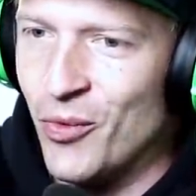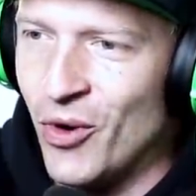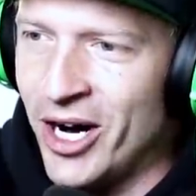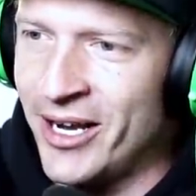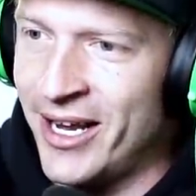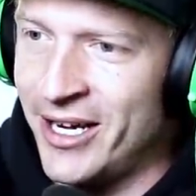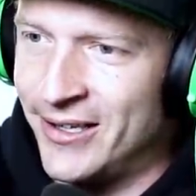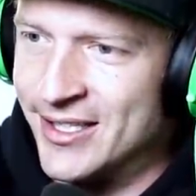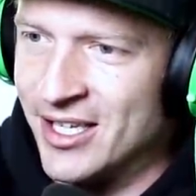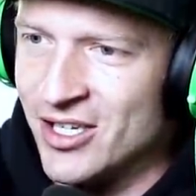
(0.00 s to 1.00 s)
what
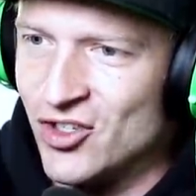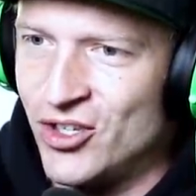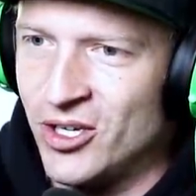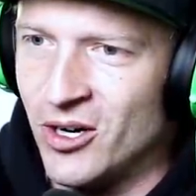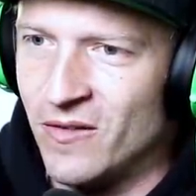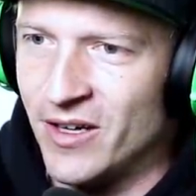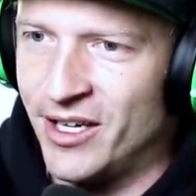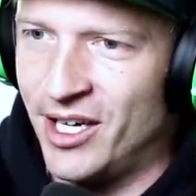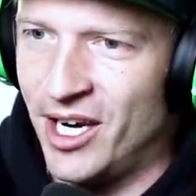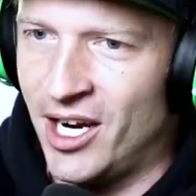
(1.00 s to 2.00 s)
else is new over
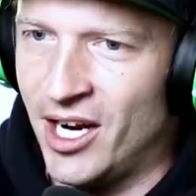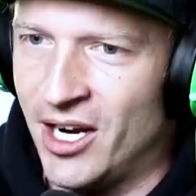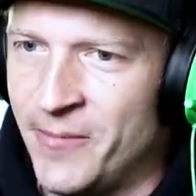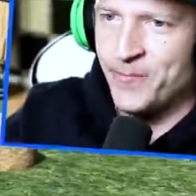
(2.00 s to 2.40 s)
here?